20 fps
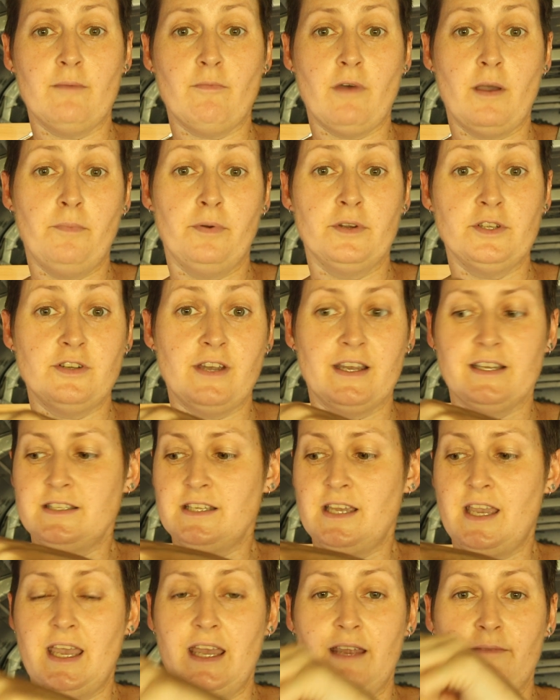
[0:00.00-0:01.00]
get my
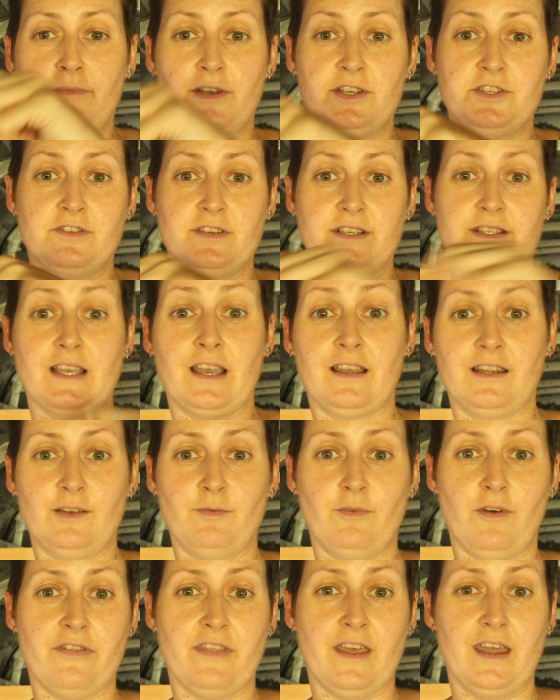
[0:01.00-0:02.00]
protractor and measure exactly
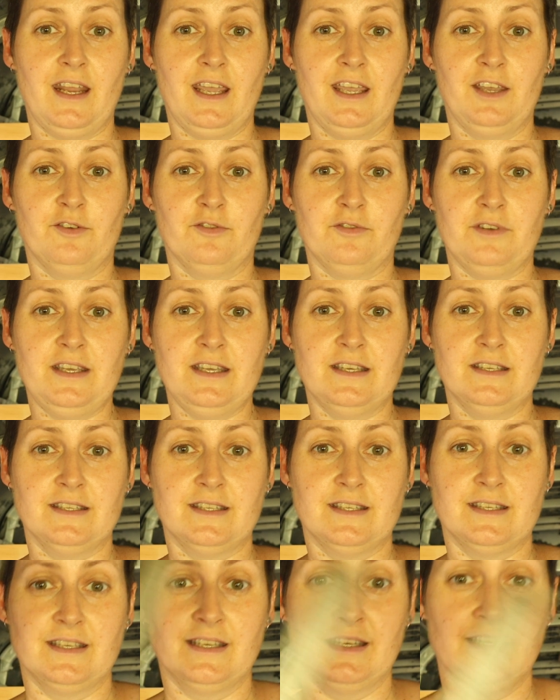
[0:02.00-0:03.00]
what that angle
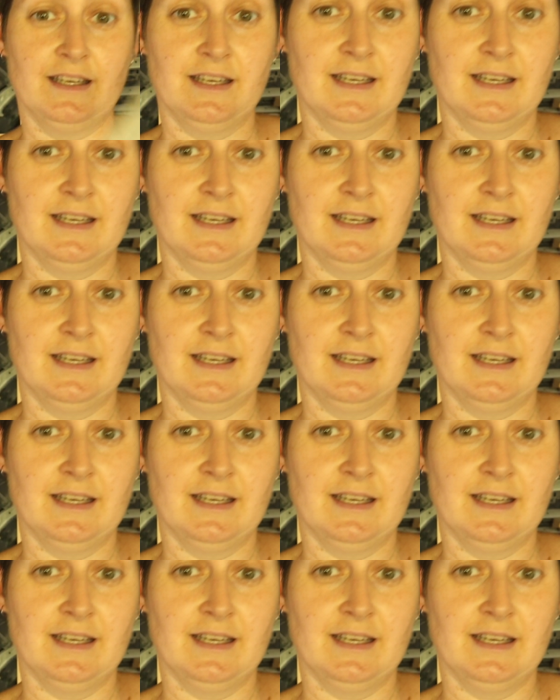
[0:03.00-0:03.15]
is.